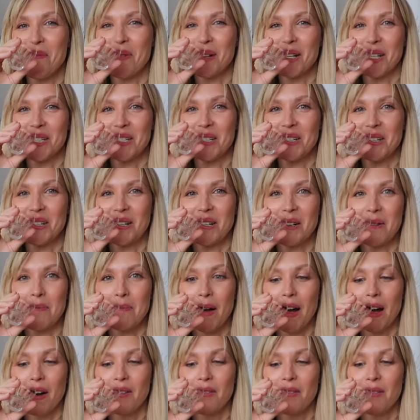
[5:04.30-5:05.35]
bring it to her
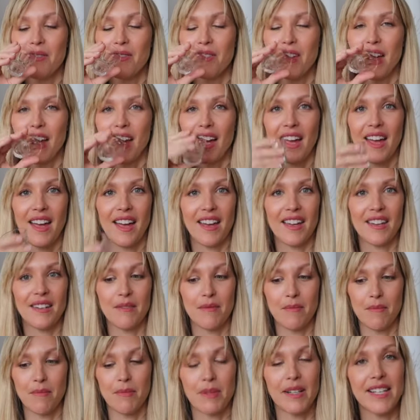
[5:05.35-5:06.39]
mouth,
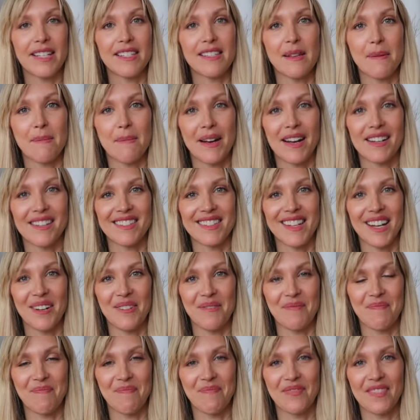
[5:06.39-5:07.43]
and place it back
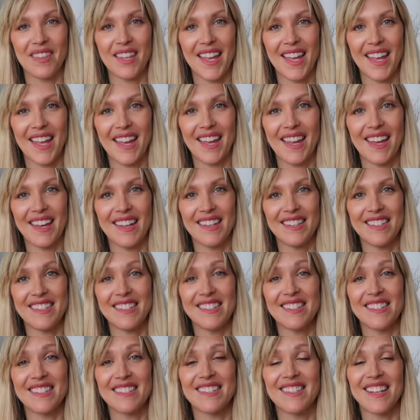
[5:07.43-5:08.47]
down. And
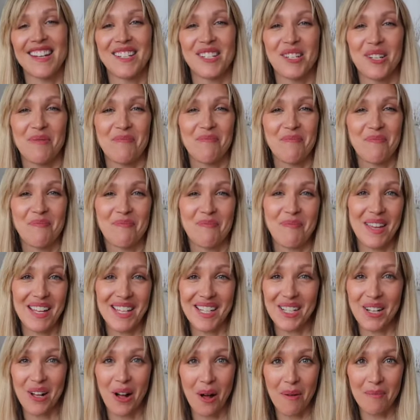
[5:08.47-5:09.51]
this is such a big
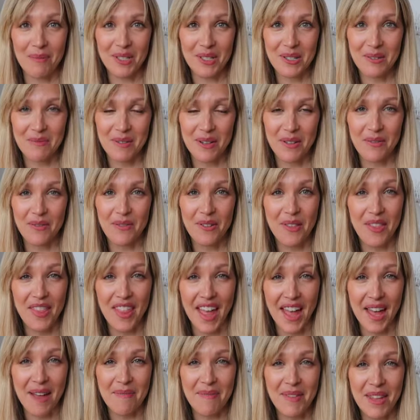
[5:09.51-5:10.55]
accomplishment for
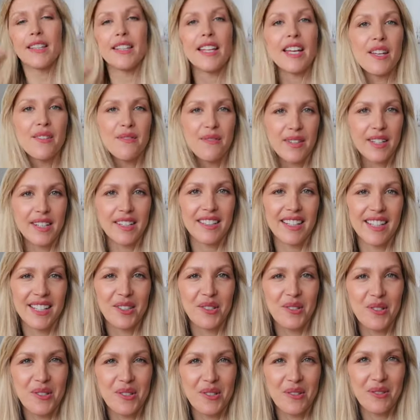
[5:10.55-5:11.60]
them. They feel like
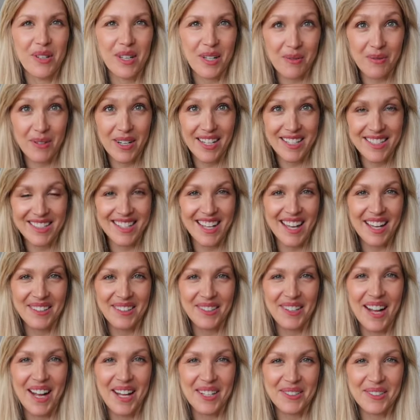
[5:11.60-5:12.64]
they're doing what the
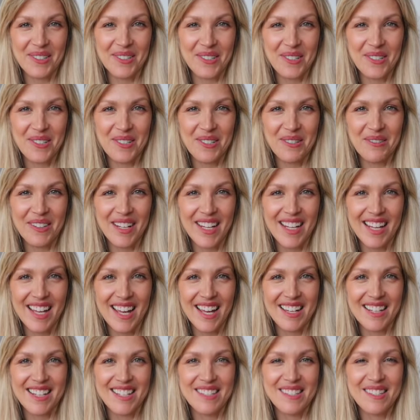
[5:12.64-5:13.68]
other adults are doing,
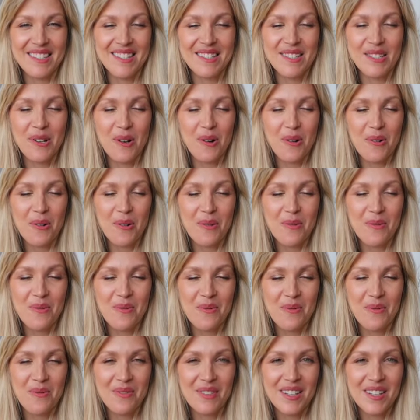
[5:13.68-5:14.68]
and it's so